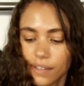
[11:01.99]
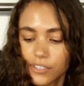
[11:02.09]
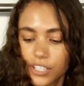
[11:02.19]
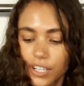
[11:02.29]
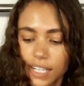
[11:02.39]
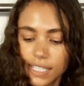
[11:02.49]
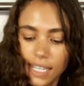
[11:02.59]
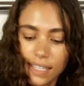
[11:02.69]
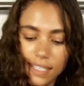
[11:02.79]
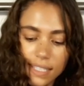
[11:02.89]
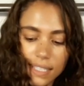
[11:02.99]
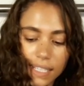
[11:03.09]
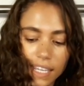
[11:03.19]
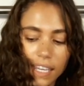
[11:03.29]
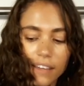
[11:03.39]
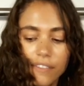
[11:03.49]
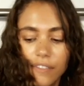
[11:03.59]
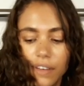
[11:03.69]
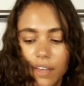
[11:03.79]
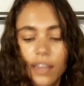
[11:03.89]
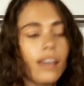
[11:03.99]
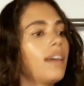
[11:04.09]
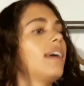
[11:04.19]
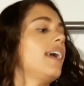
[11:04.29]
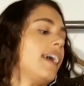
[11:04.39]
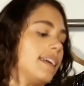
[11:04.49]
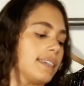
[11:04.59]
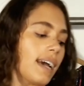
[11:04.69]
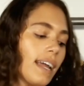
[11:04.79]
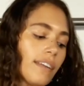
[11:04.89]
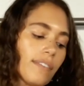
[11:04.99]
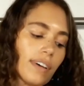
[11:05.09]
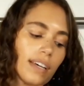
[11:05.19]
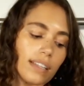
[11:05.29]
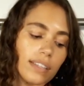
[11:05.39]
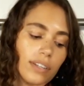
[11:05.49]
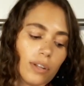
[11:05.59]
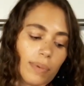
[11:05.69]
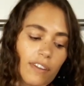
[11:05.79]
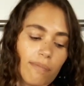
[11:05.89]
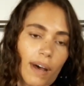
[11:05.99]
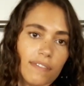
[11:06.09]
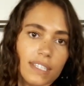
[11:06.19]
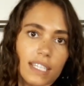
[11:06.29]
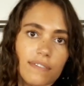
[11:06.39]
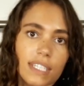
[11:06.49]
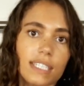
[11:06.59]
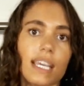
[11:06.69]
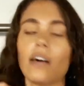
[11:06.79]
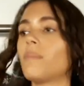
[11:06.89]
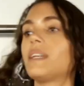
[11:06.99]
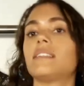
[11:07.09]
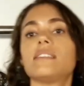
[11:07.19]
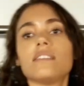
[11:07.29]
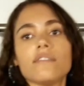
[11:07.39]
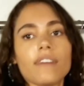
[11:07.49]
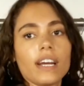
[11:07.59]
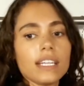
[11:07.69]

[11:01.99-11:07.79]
sheerness at the sleeve and a kind of a little bit of puff sleeve detail, but it's still very